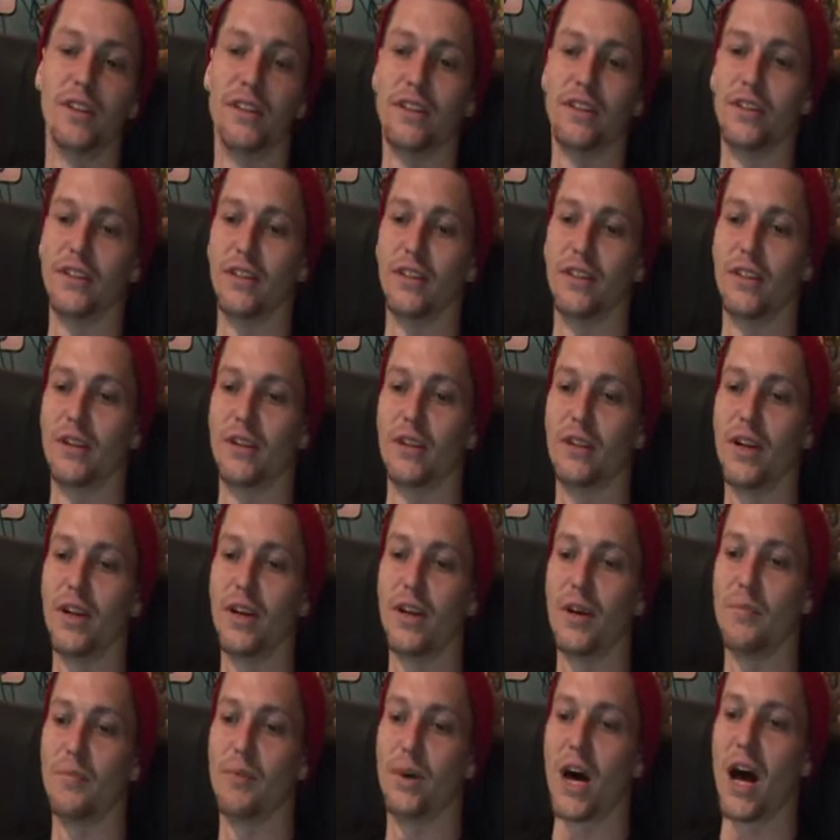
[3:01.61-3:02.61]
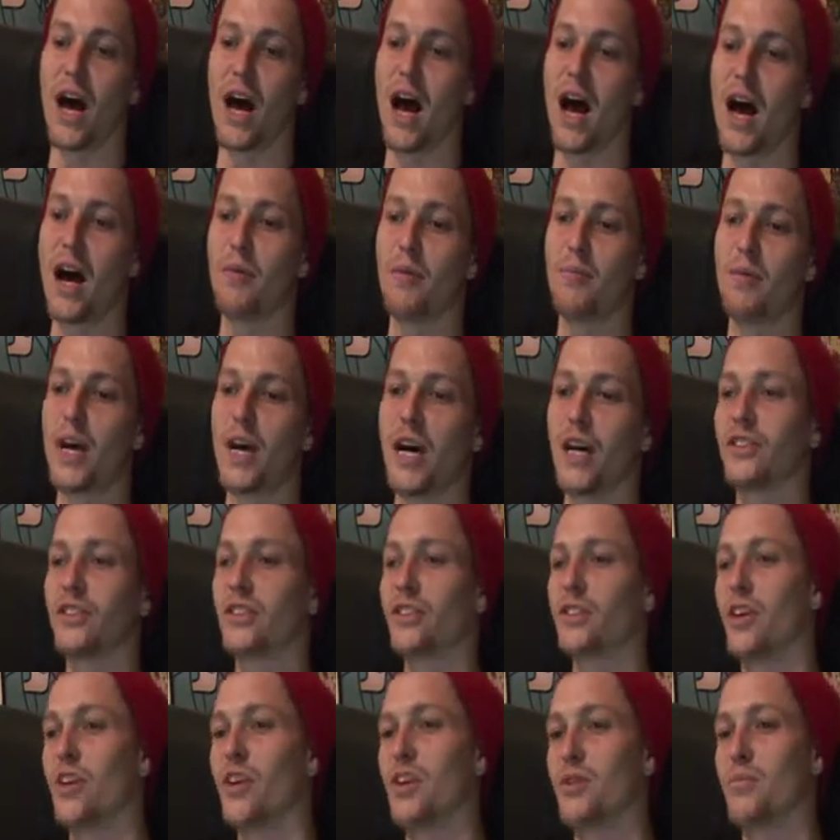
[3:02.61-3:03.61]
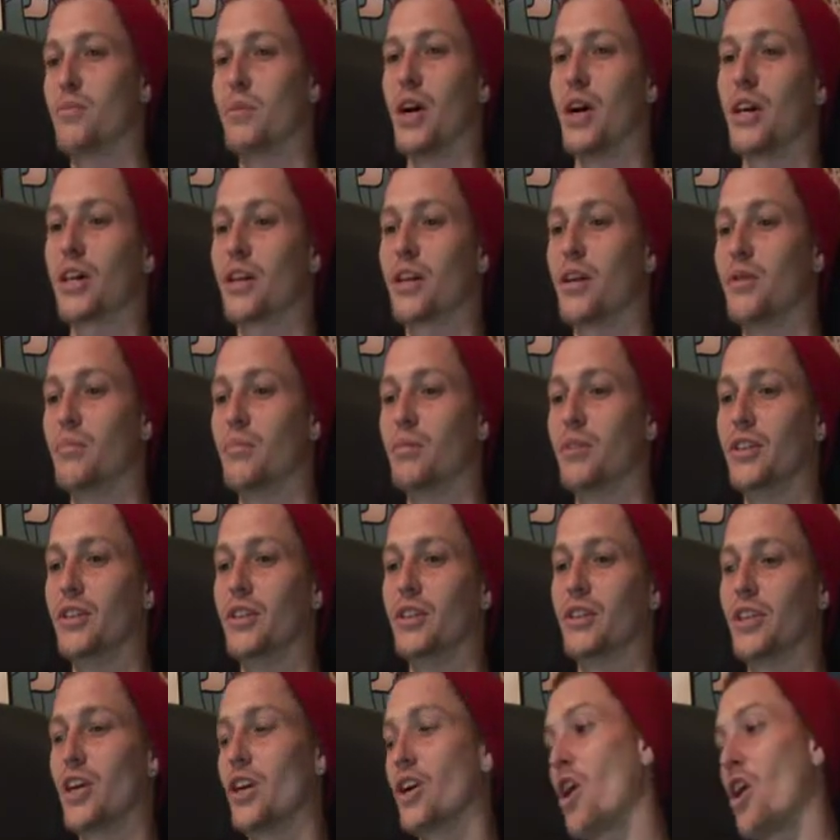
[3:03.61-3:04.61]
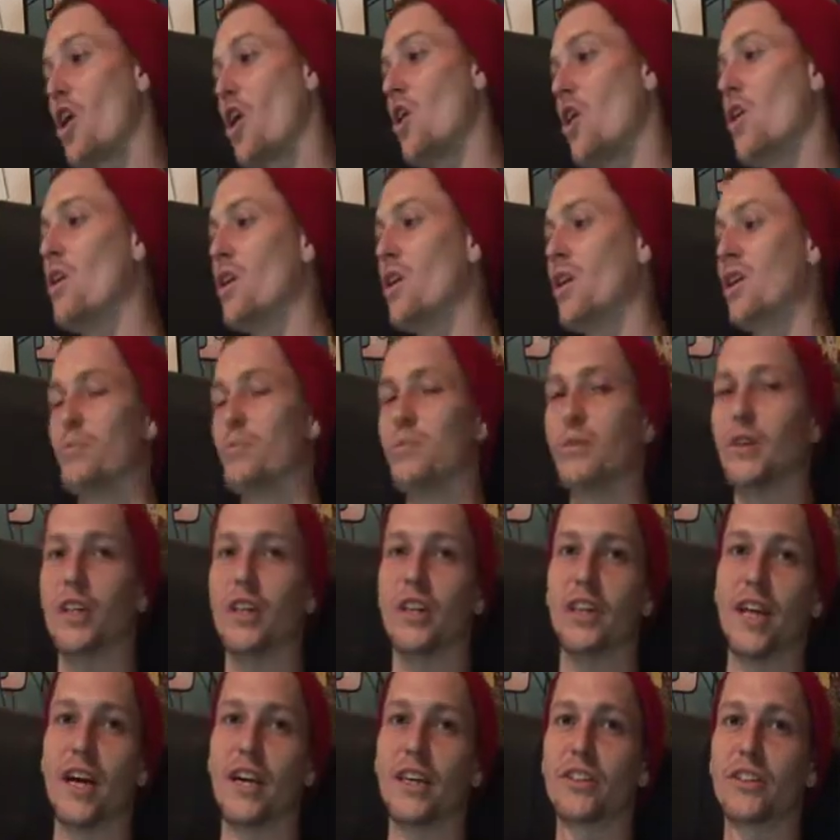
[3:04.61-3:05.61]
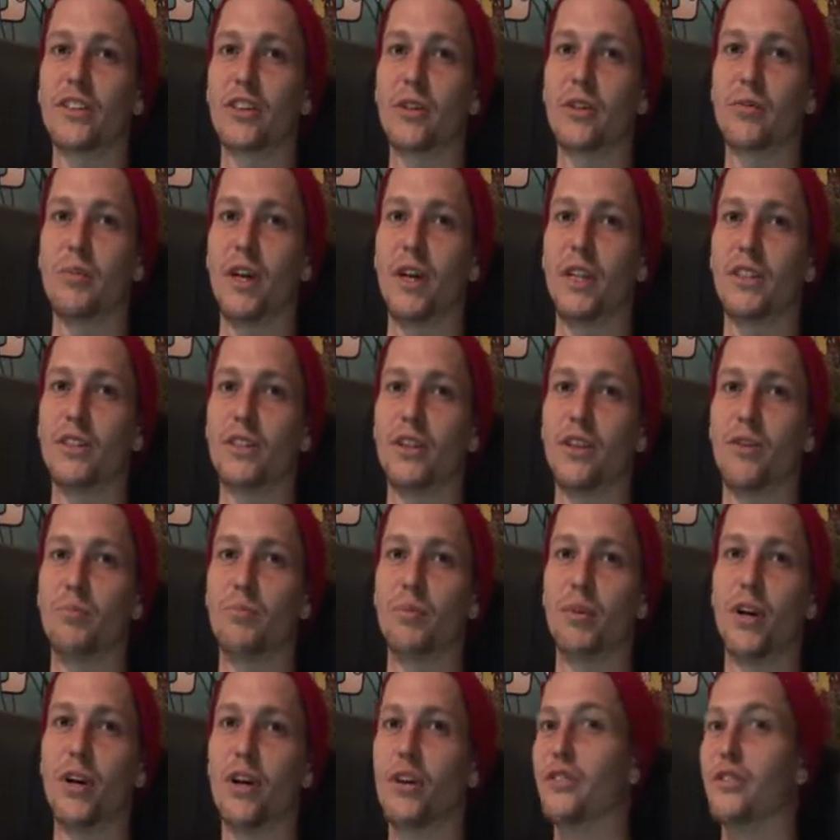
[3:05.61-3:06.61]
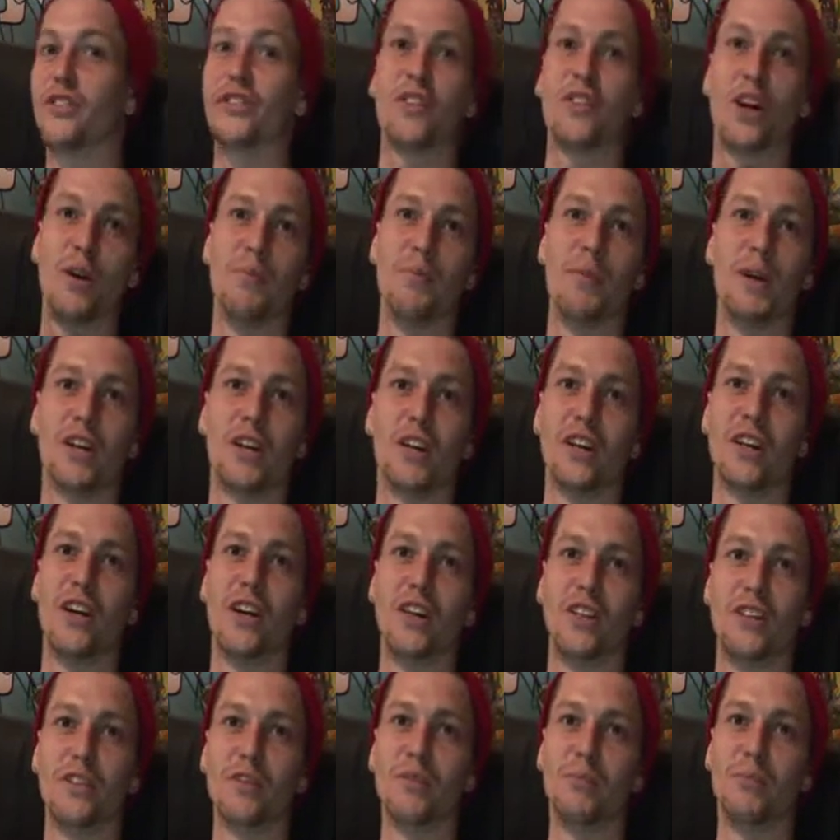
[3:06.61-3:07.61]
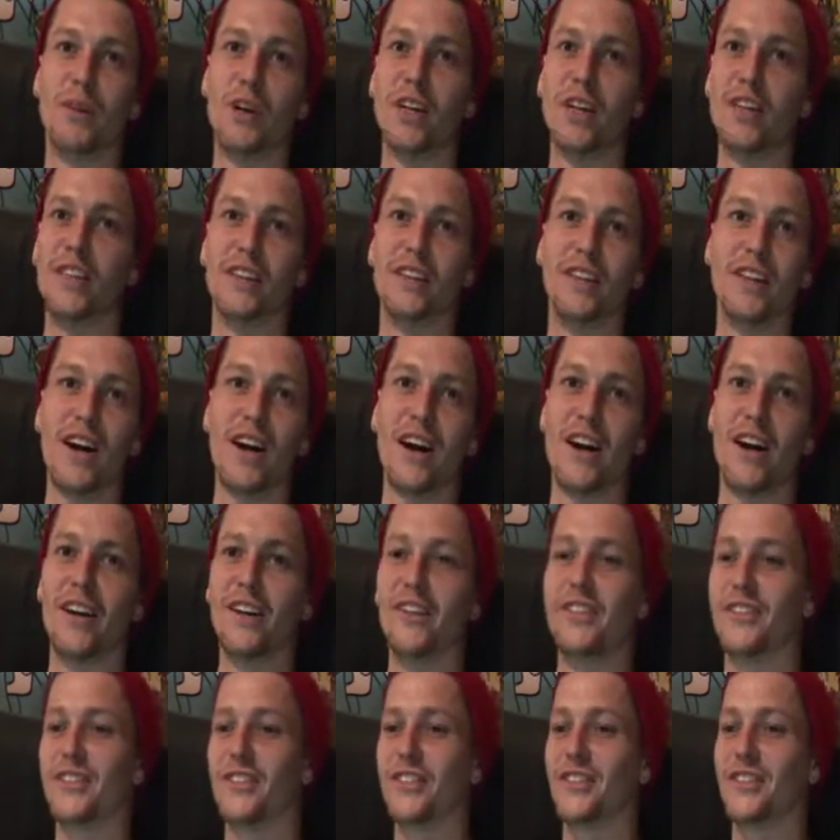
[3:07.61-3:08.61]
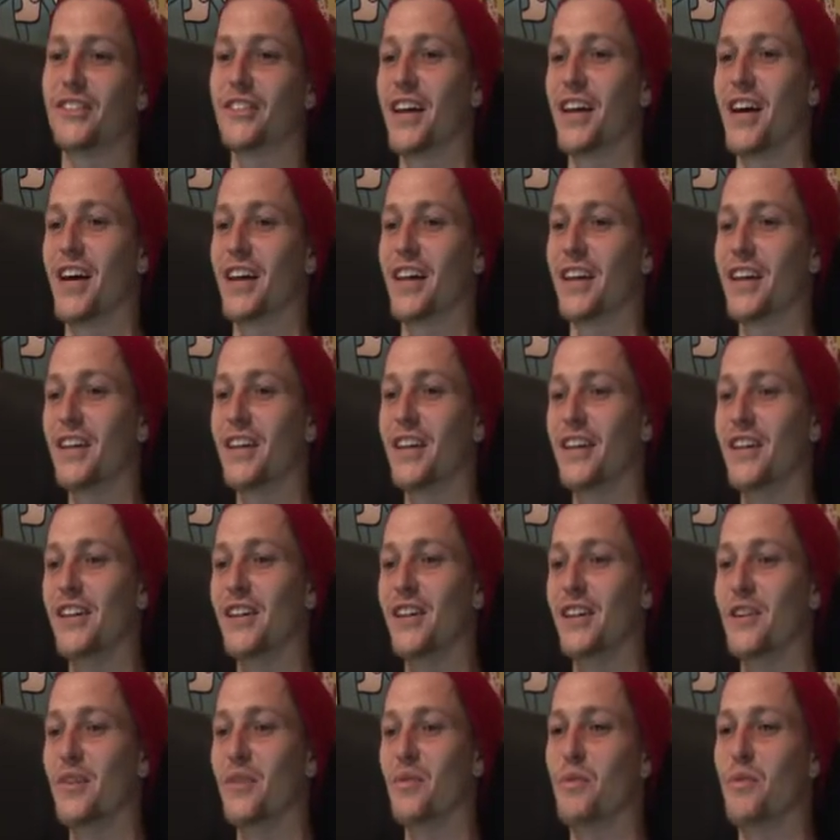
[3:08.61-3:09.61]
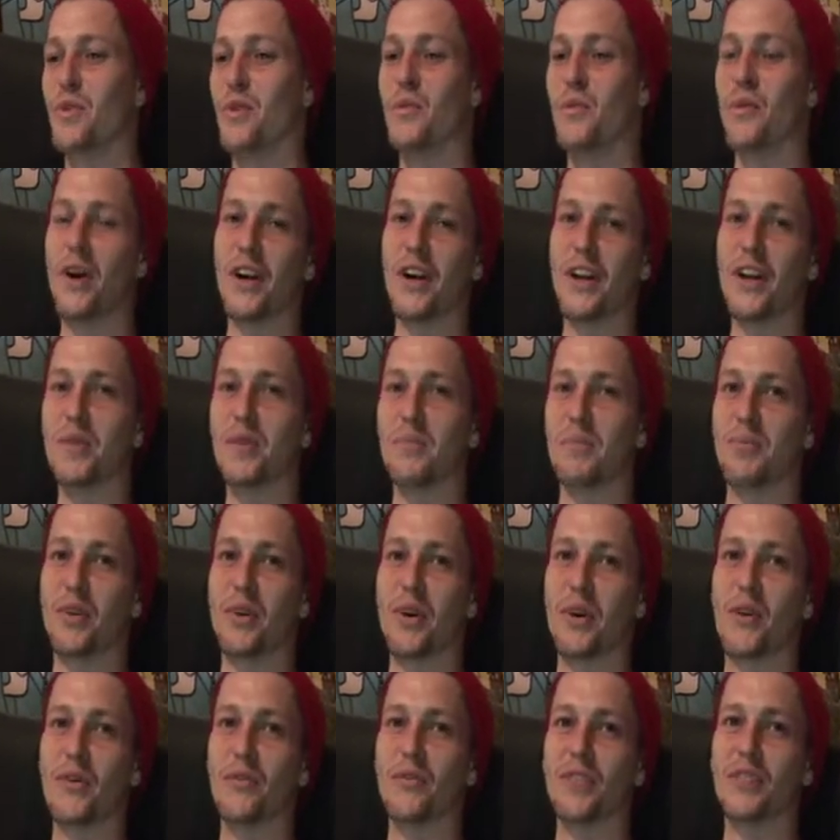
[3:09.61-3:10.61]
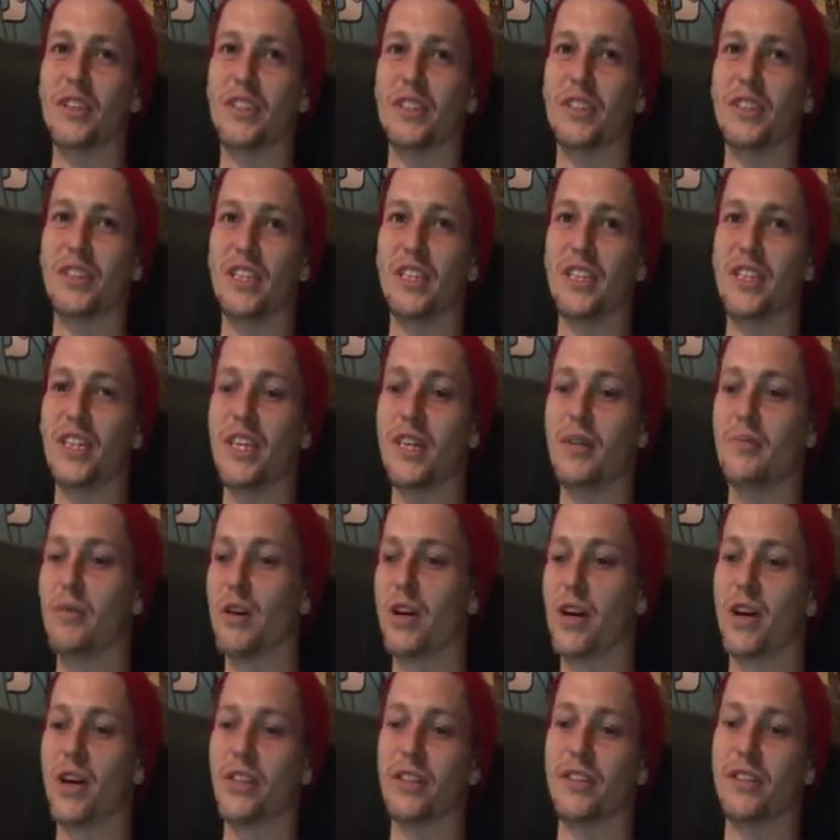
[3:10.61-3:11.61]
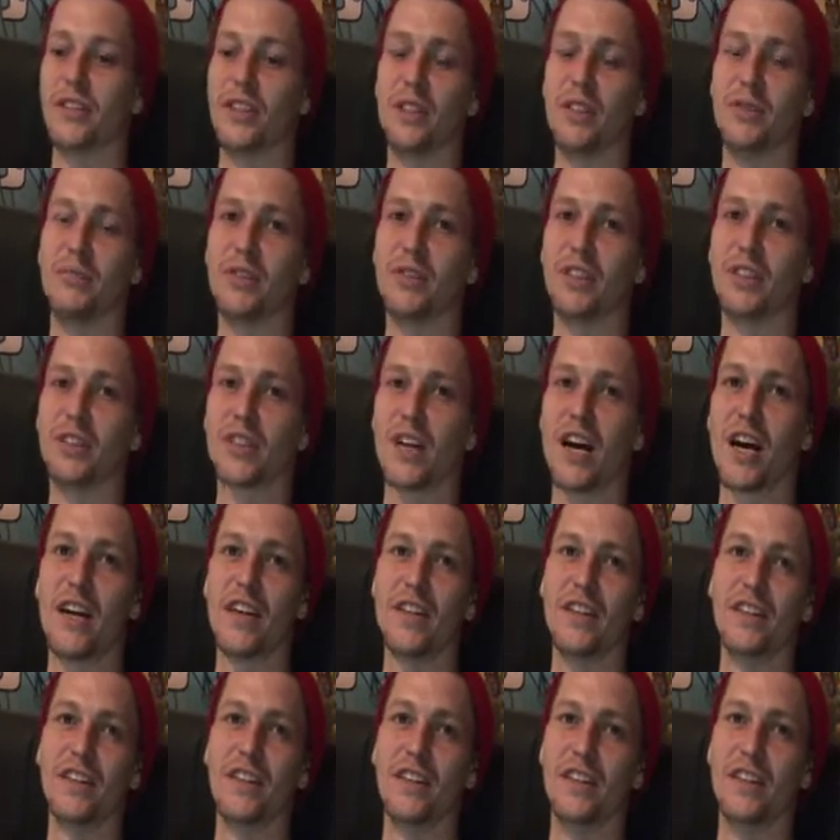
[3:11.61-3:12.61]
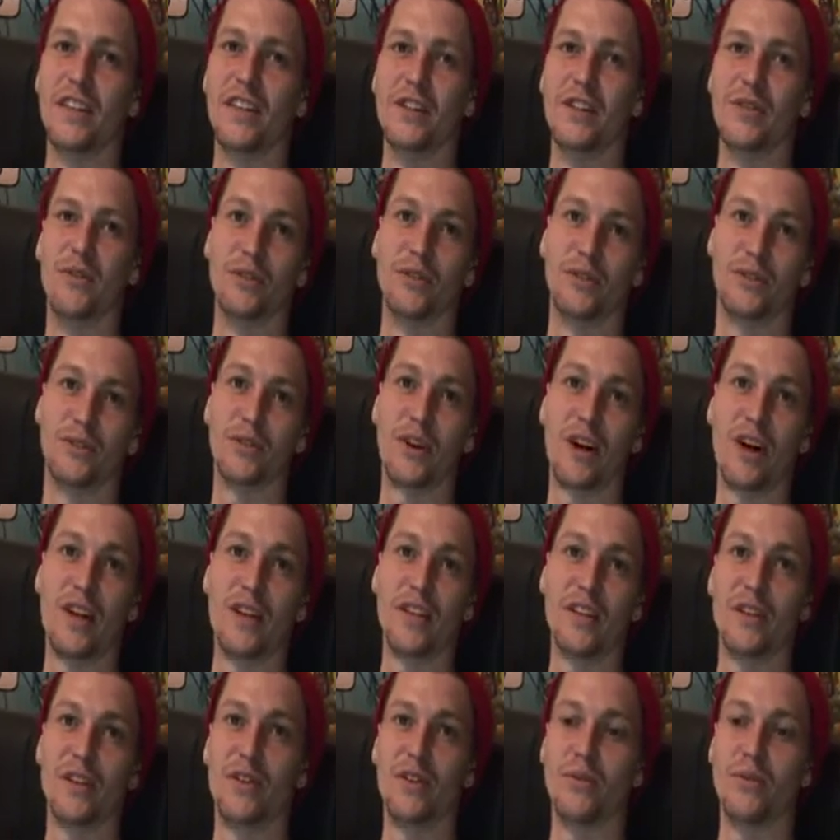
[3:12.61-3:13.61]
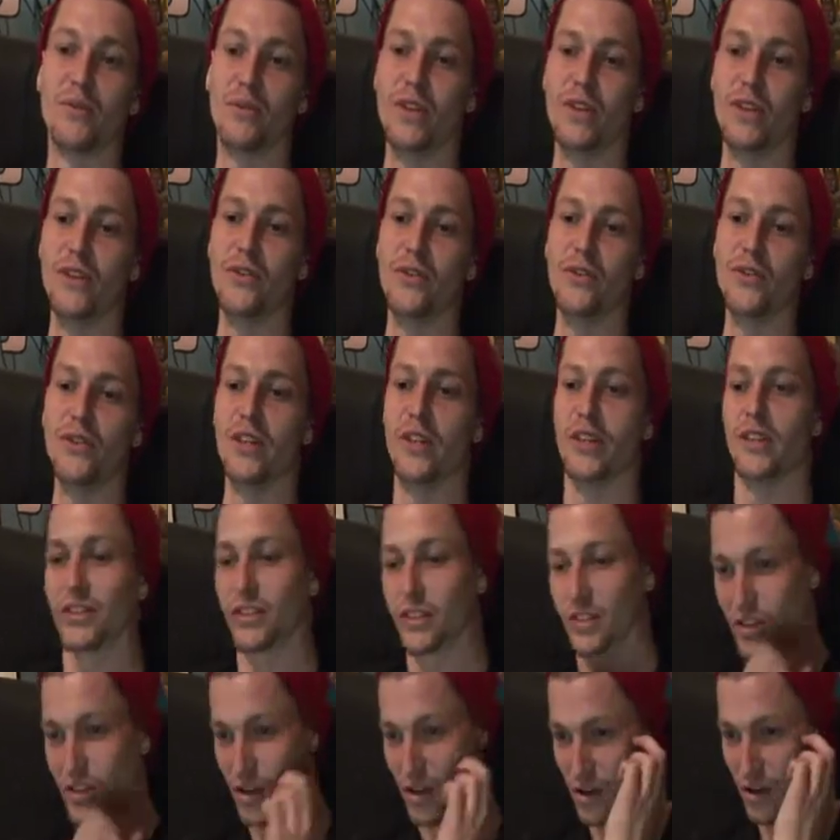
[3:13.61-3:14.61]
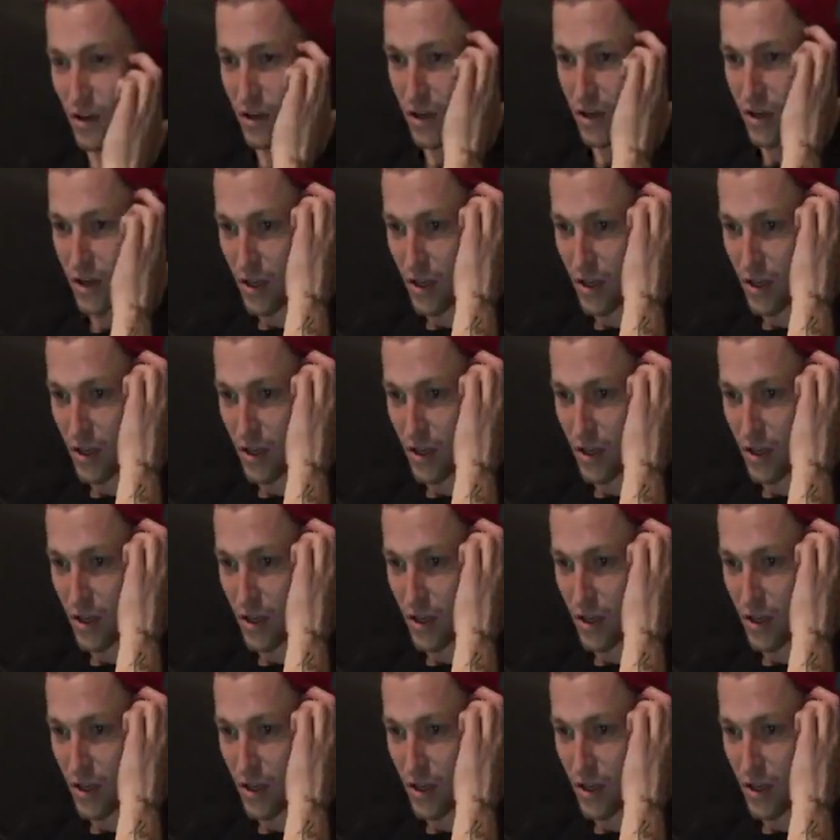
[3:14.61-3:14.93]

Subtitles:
you know? But I'm not starting my company as like, oh, I'm gonna like turn myself pro and start making all this money. Nah, it's just like, we wanted a pro for the team, and all the team decided that it was right that we do this. So